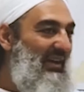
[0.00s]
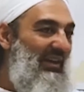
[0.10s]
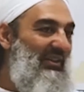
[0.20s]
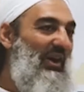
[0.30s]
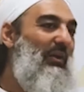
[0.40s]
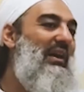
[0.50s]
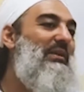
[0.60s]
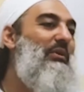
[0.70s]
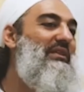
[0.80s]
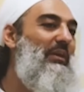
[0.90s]
Allahu
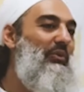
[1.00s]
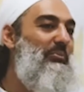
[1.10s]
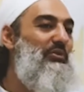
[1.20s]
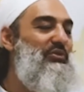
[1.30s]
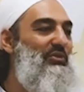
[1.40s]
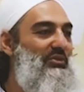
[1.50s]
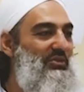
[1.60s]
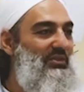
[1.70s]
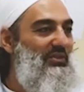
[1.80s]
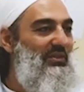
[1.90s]
alam what they would have
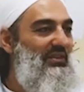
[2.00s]
produced.